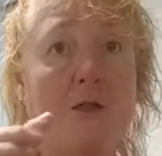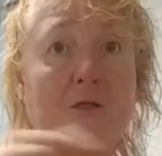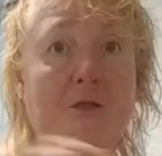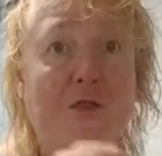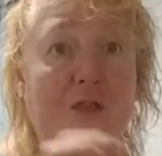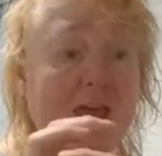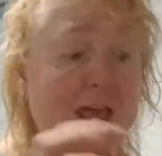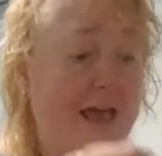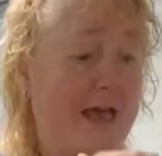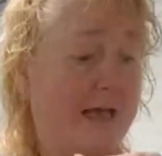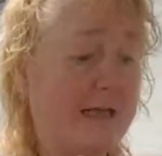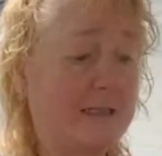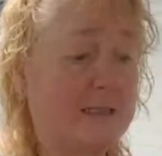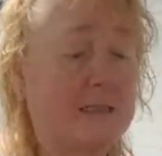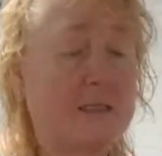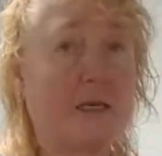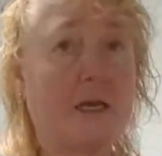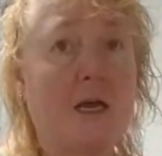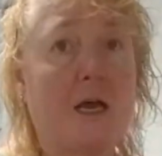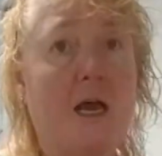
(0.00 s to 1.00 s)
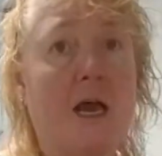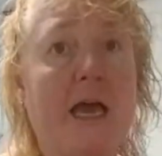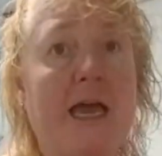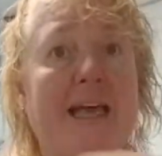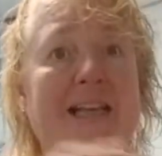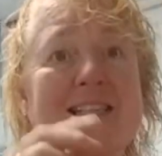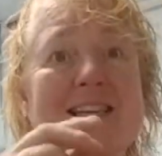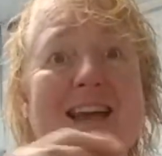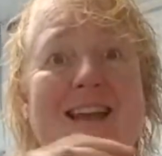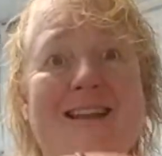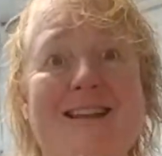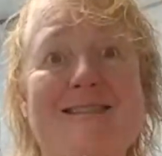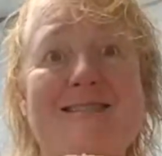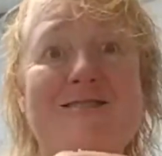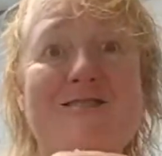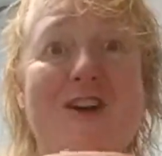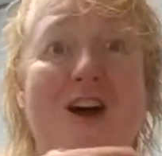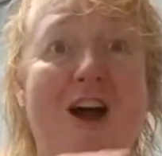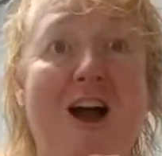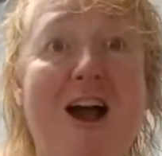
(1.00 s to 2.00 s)
this is going to
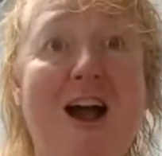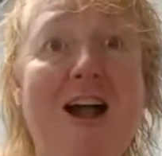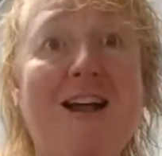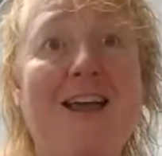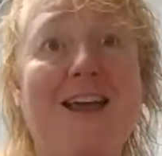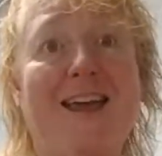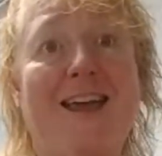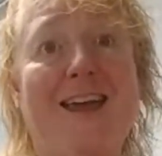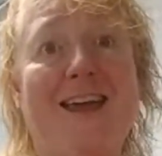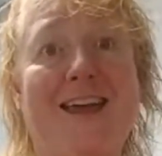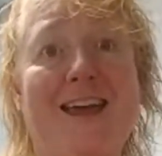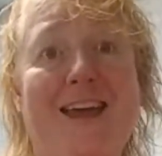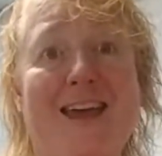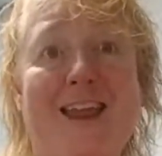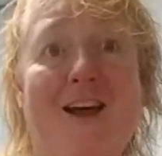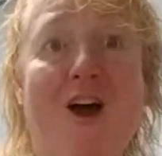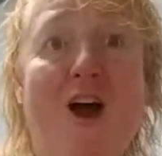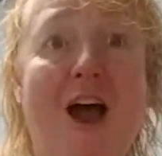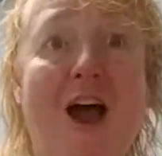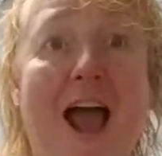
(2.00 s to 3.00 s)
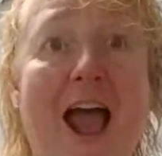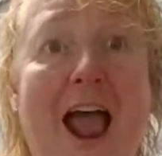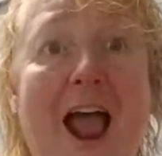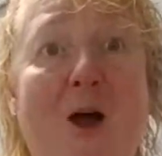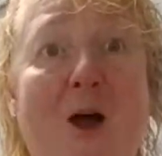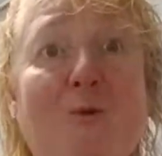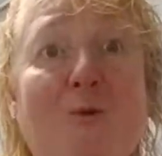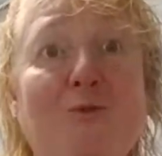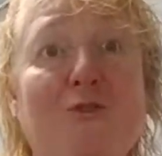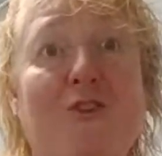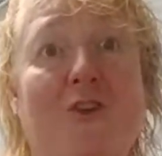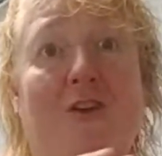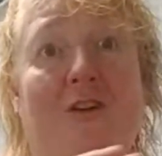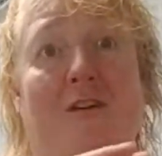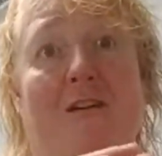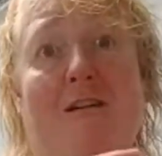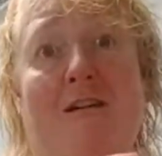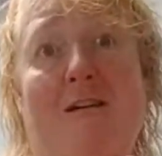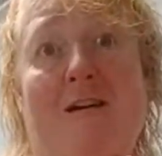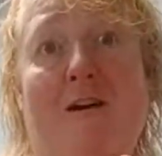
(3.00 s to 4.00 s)
knock it out
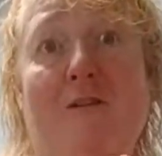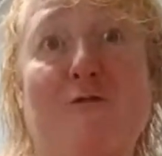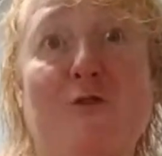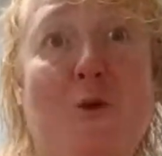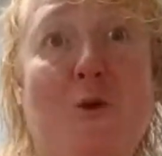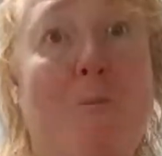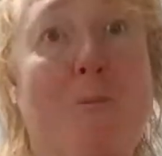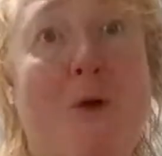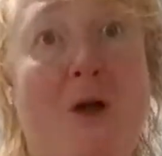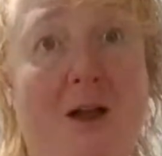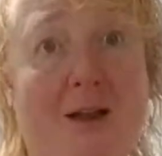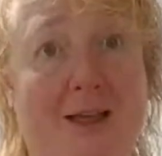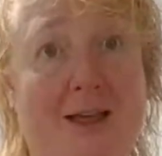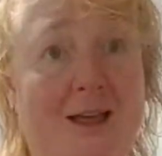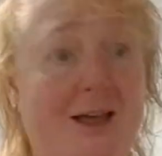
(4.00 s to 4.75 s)
of your body.